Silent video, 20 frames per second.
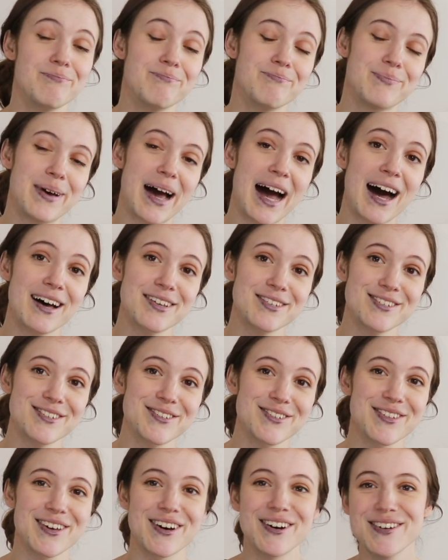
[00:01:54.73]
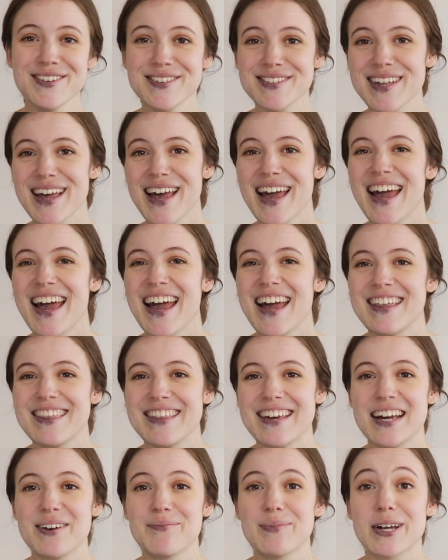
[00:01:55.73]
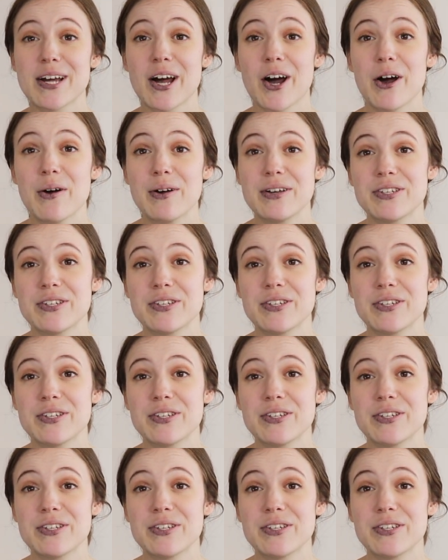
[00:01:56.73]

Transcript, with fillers: passes all those, then we go